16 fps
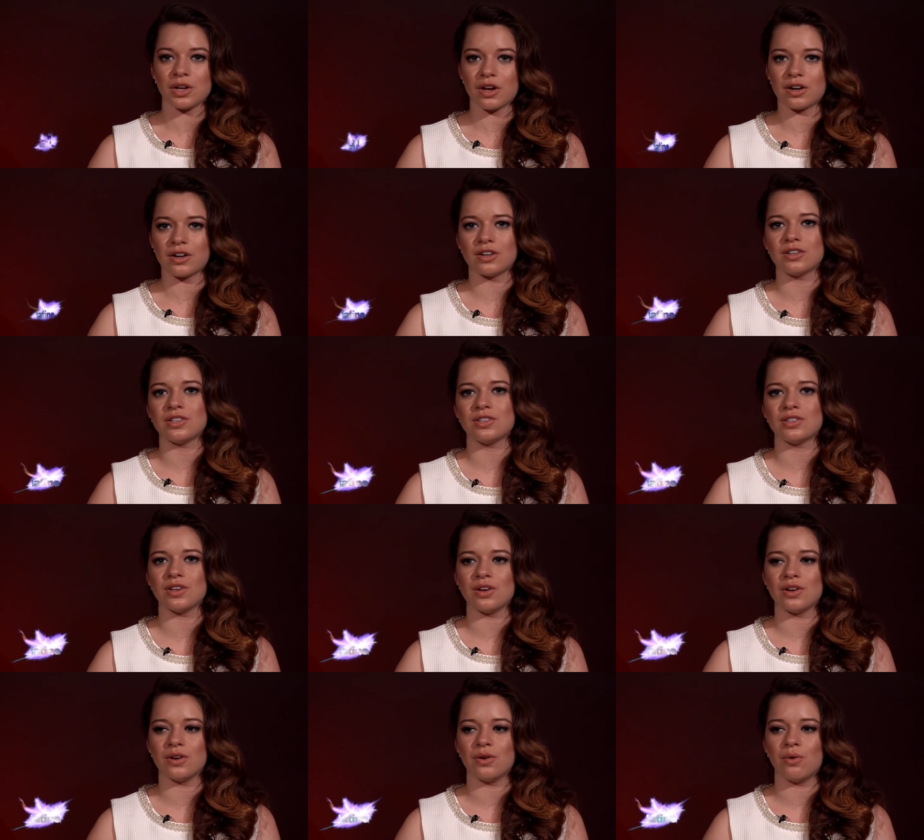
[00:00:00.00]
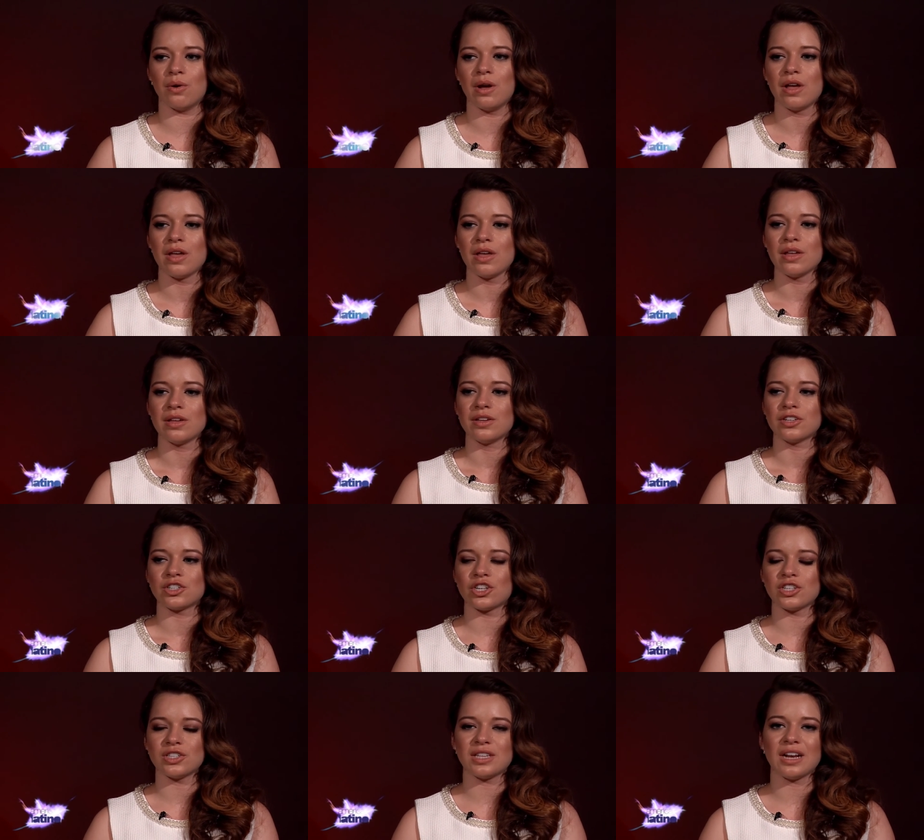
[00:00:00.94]
daughter, so
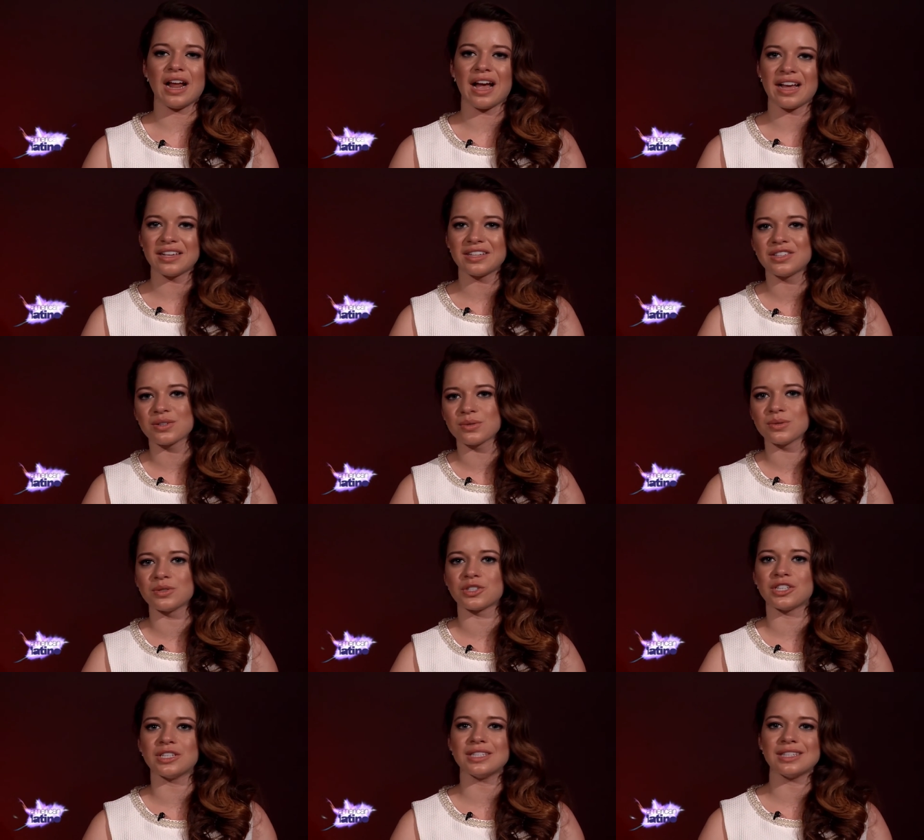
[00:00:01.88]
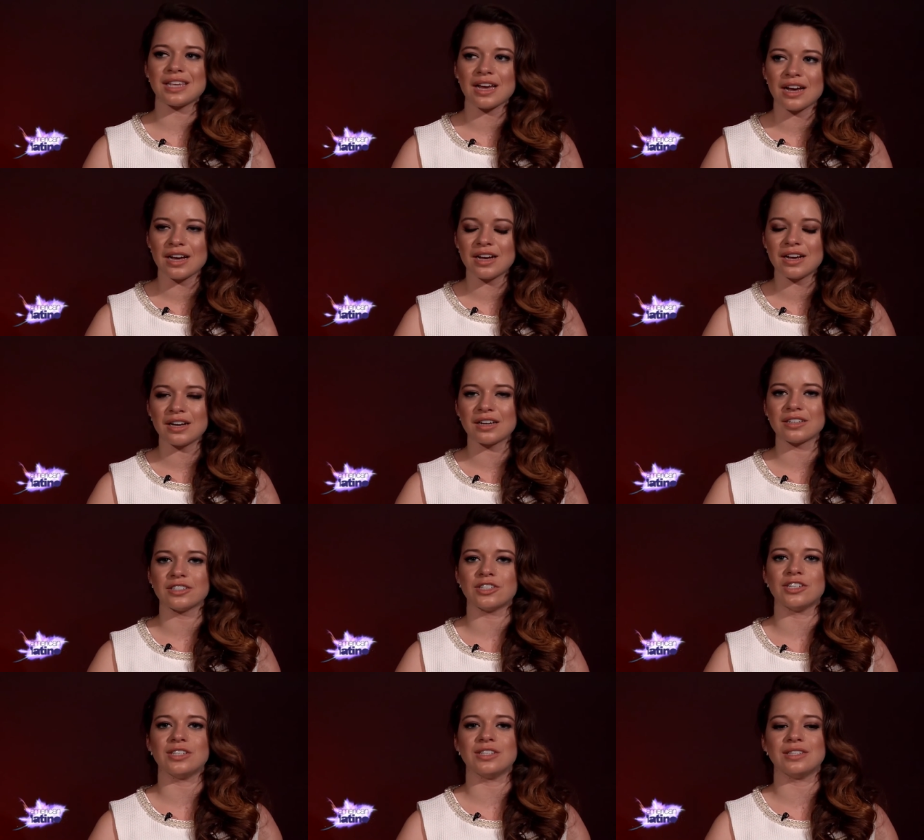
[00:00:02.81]
she's in high school, she's young,
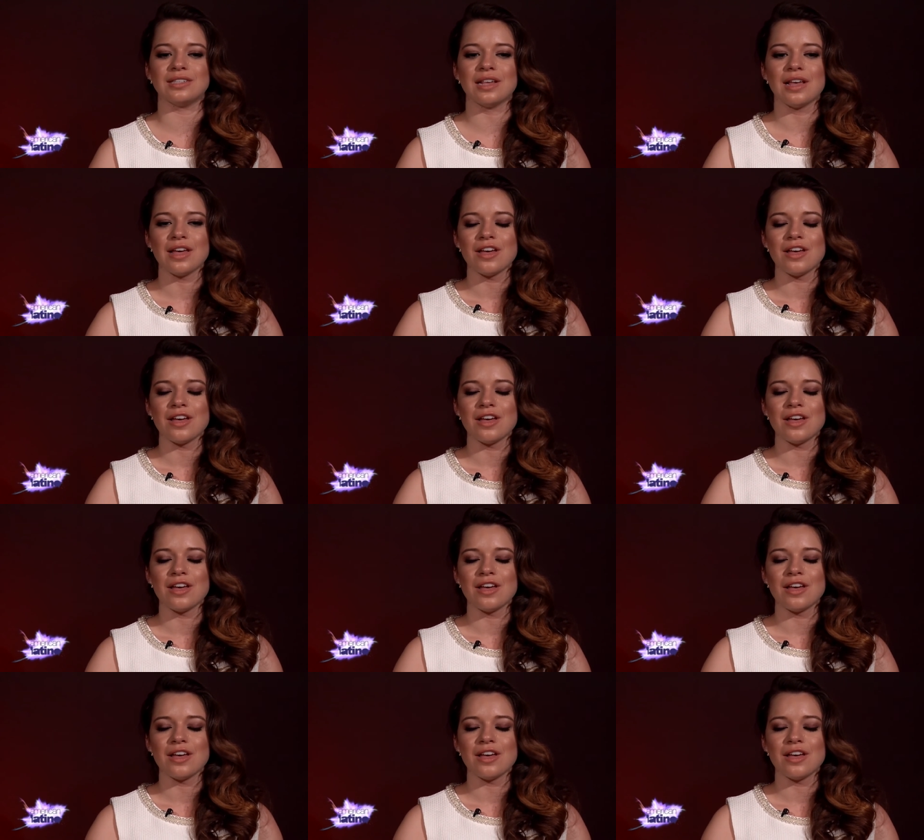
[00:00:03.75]
she's